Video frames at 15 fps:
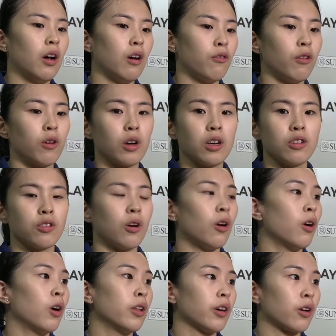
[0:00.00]
focus
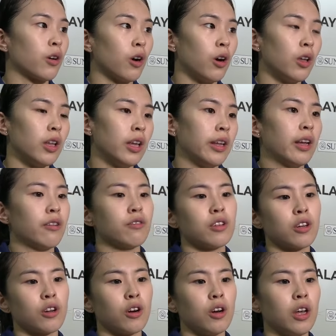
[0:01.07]
all on the court, and
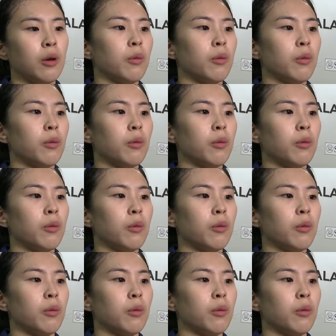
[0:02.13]
after court,